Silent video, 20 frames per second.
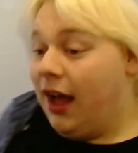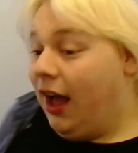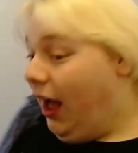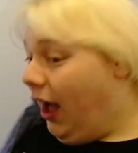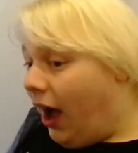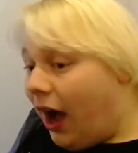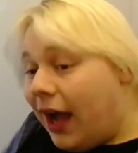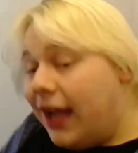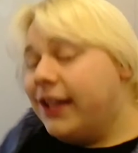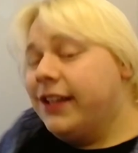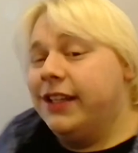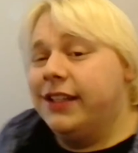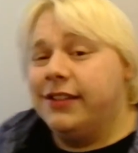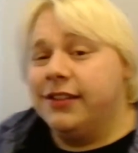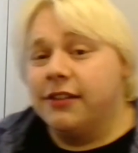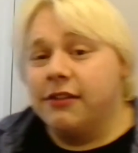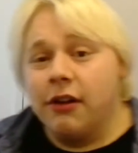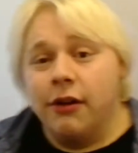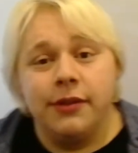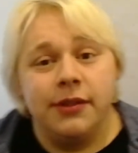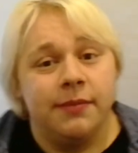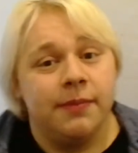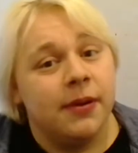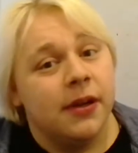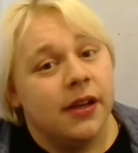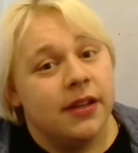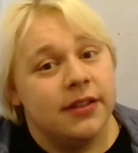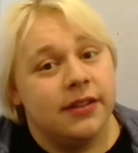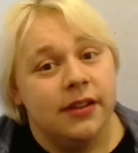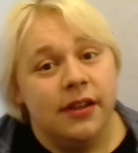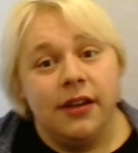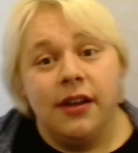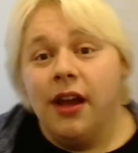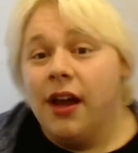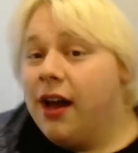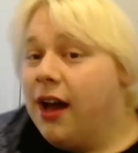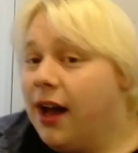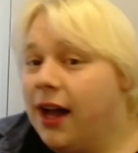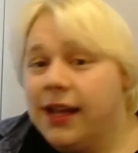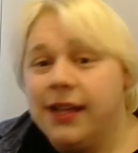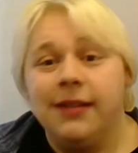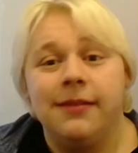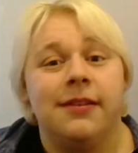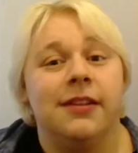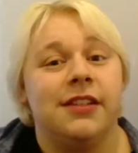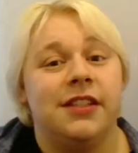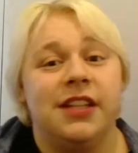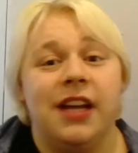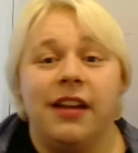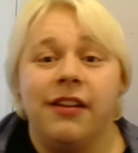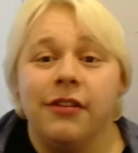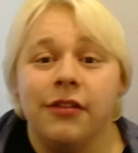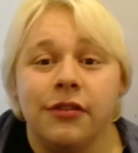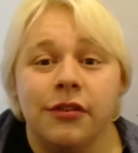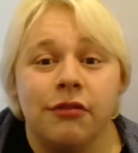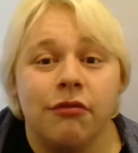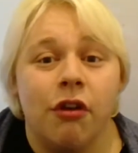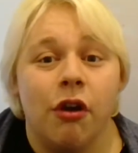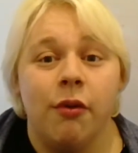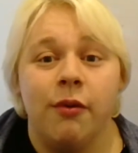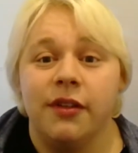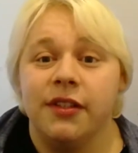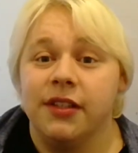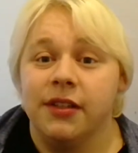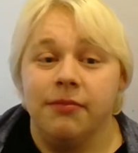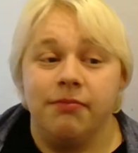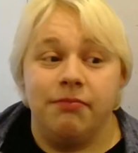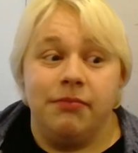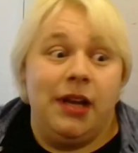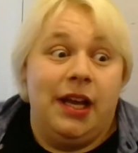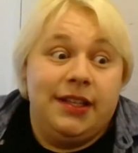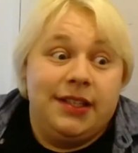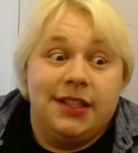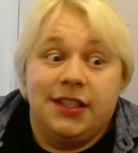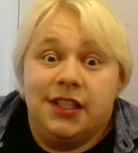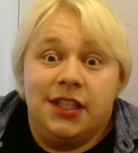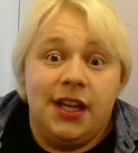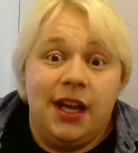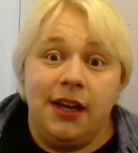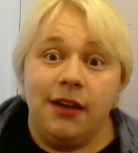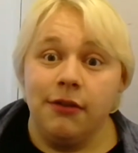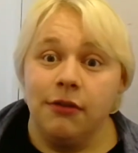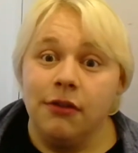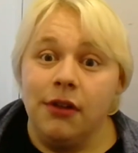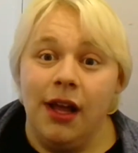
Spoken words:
I need to grow as a person. I need the channel to grow as a channel.